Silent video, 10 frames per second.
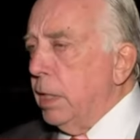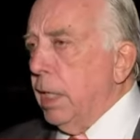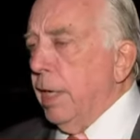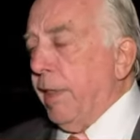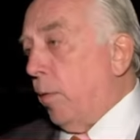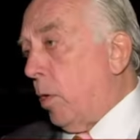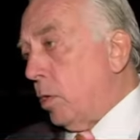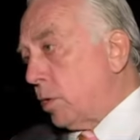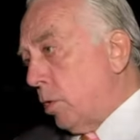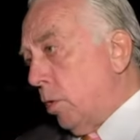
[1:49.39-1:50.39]
Mm-hmm. They will
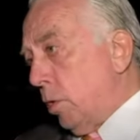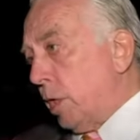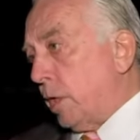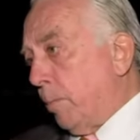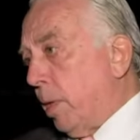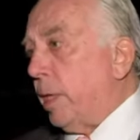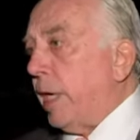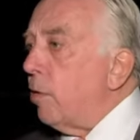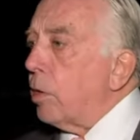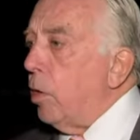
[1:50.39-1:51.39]
also look at the blood
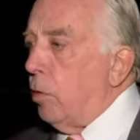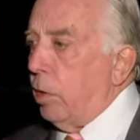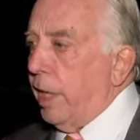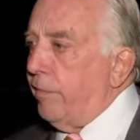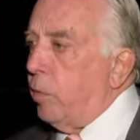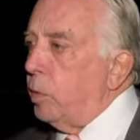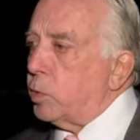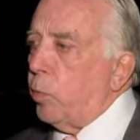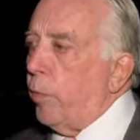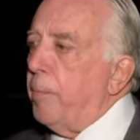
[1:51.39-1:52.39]
alcohol level,
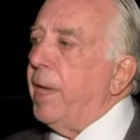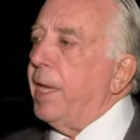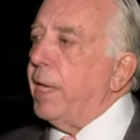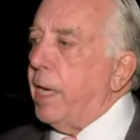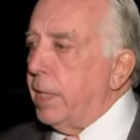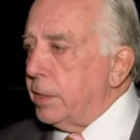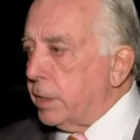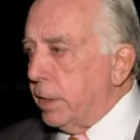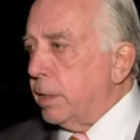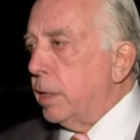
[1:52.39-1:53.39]
which will remain constant.